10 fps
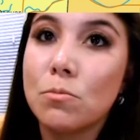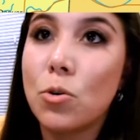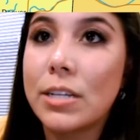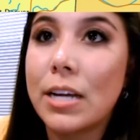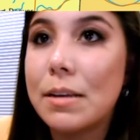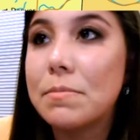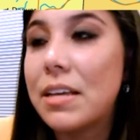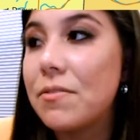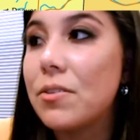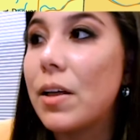More times
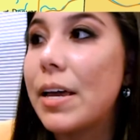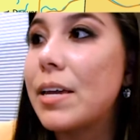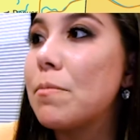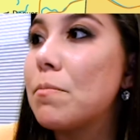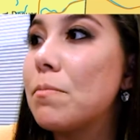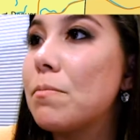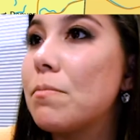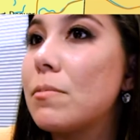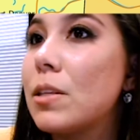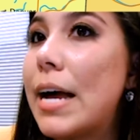I feel like
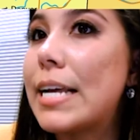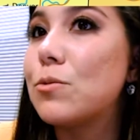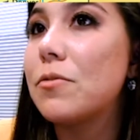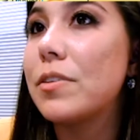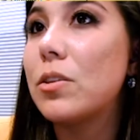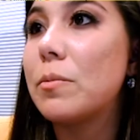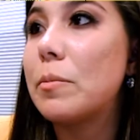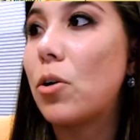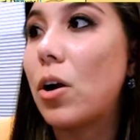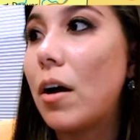clients will feel a little
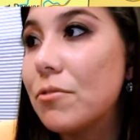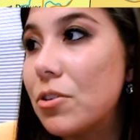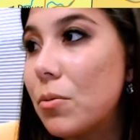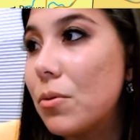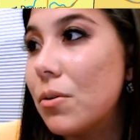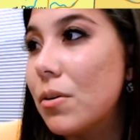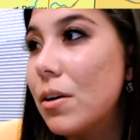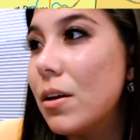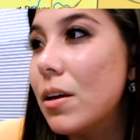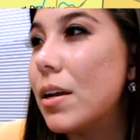bit more comfortable
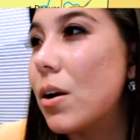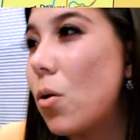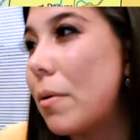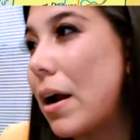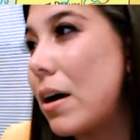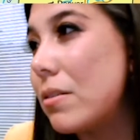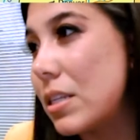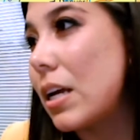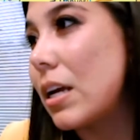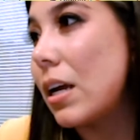in a corporate
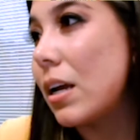housing.